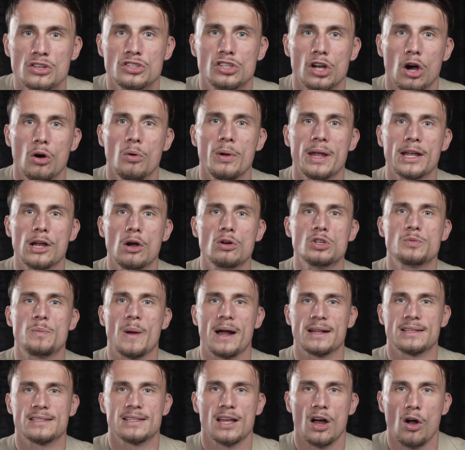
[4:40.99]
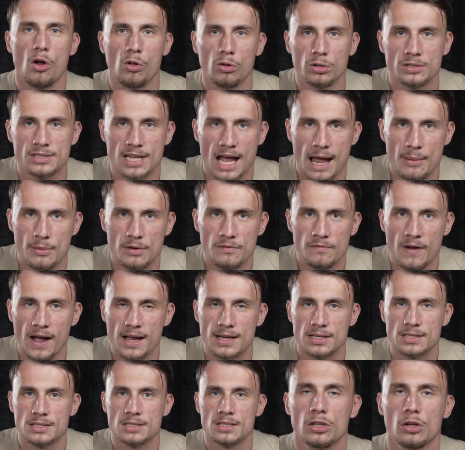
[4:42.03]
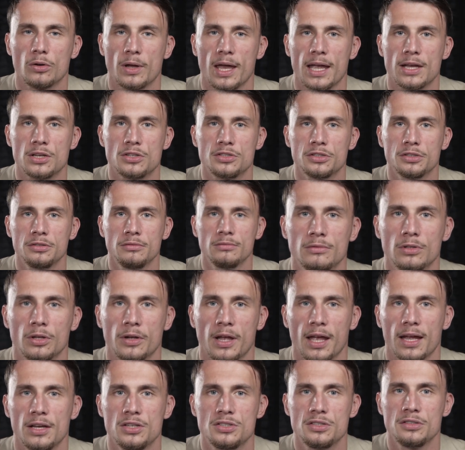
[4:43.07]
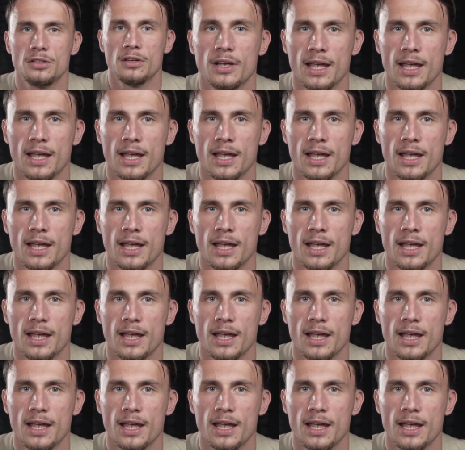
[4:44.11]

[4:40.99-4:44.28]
So it goes back to that old time advice: location, location,